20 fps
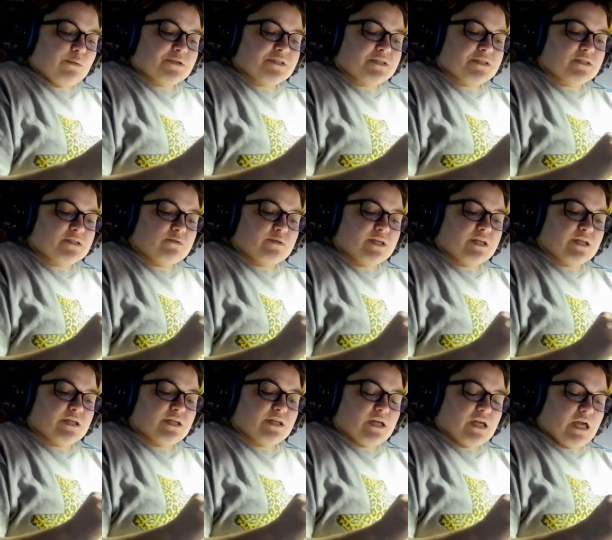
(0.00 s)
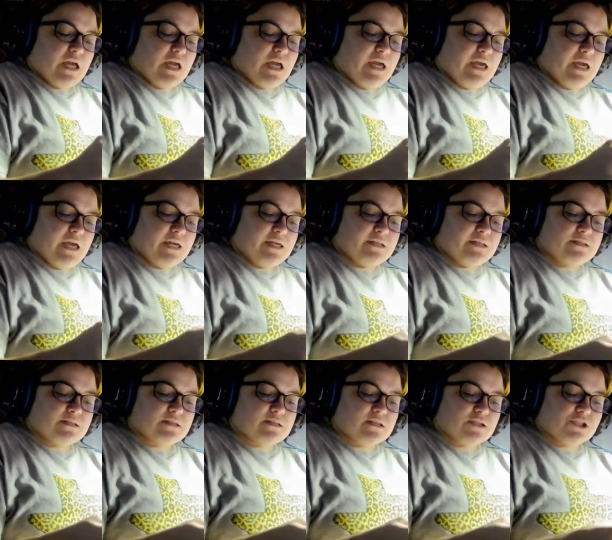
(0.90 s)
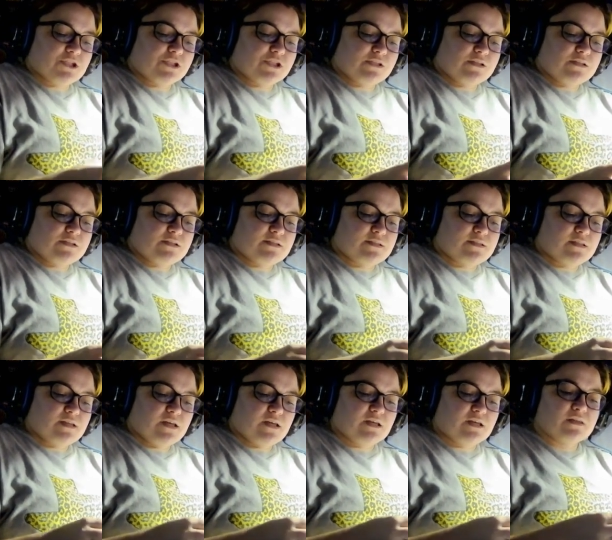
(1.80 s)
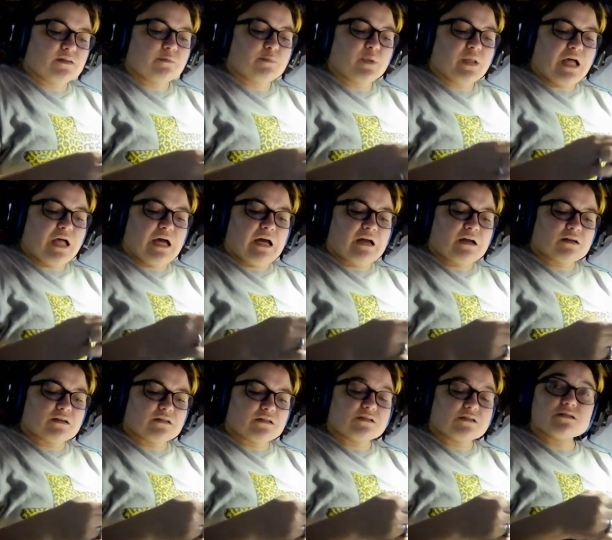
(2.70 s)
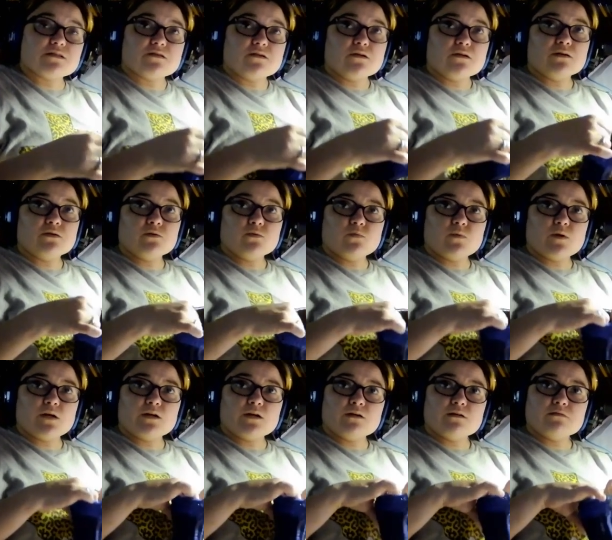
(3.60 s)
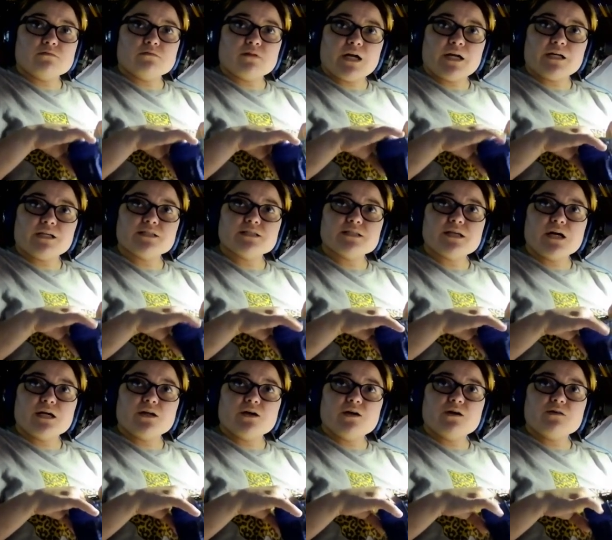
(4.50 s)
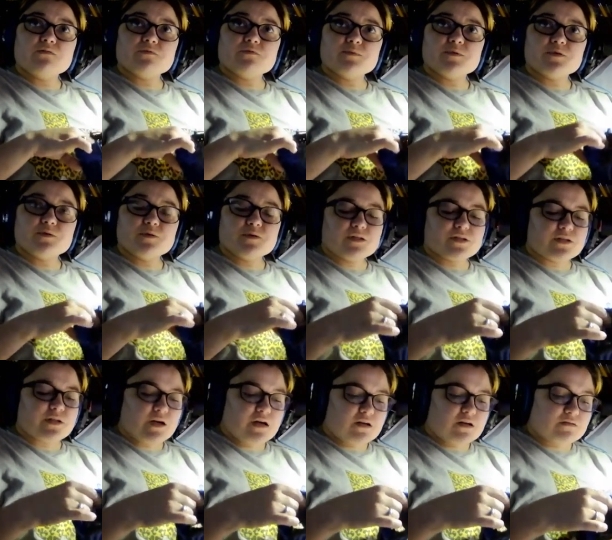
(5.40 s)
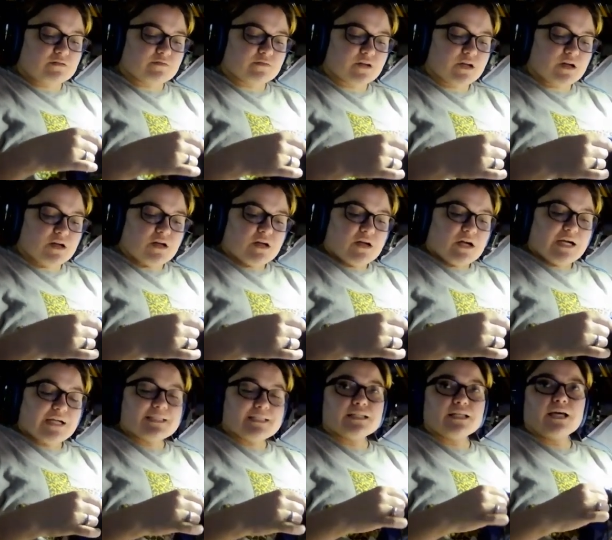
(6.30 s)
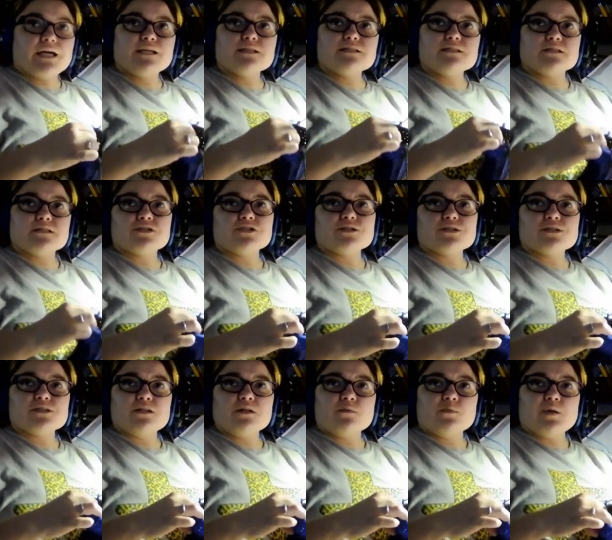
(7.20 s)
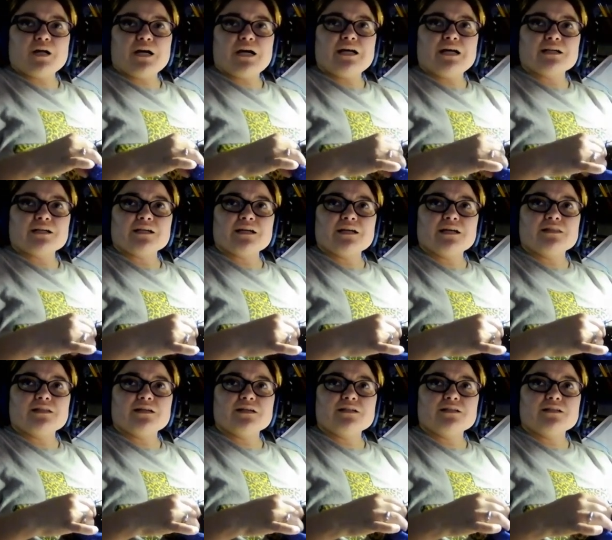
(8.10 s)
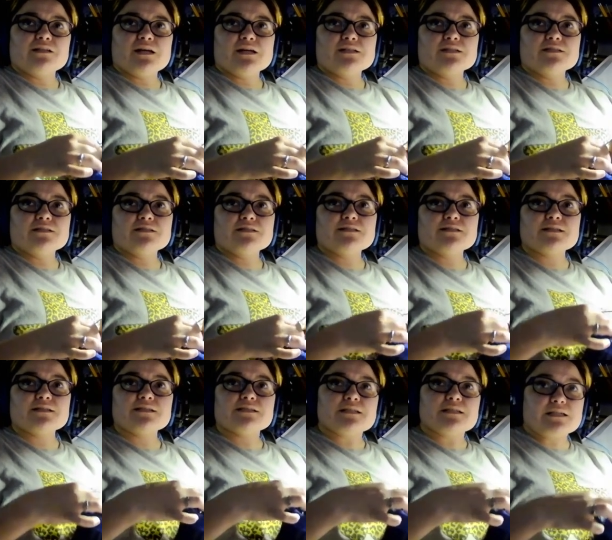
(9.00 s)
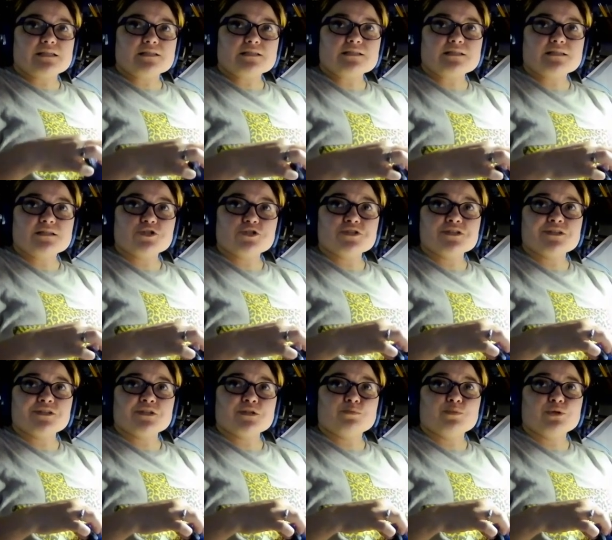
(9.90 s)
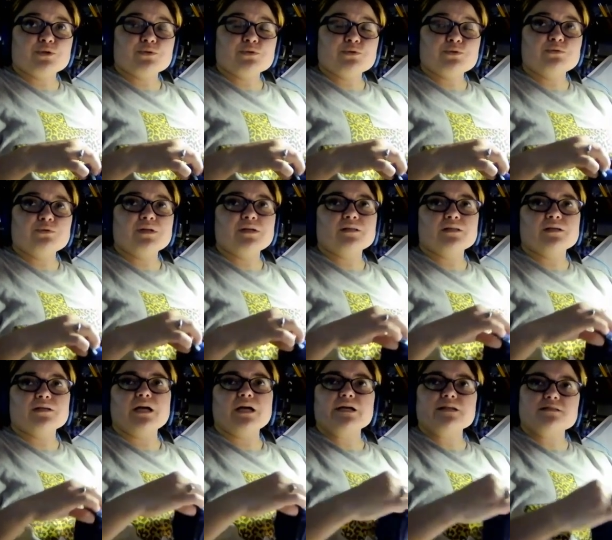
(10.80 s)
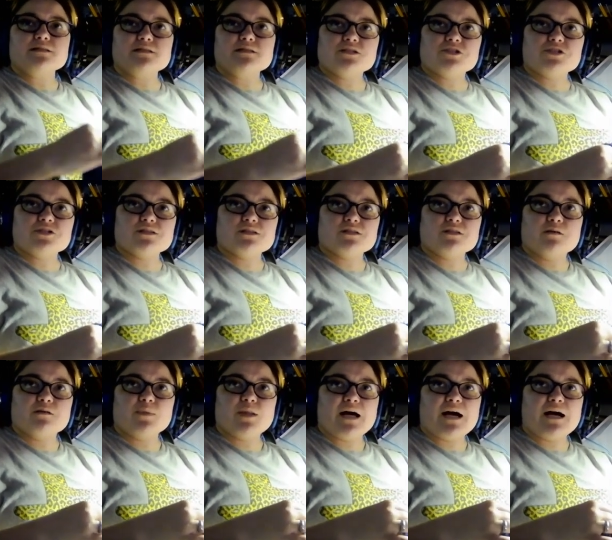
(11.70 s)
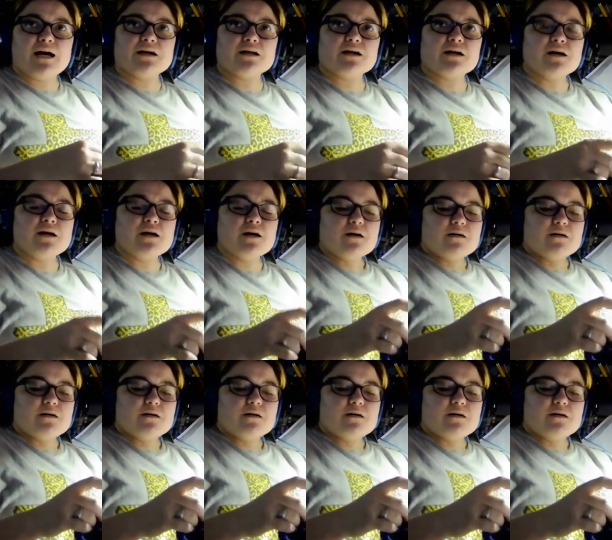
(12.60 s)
was doing 8 stitches in the black to start where I had tied off from doing the cuff. I did 8 stitches in the black, and then I did 16 stitches in the blue, and then 8 stitches in the black.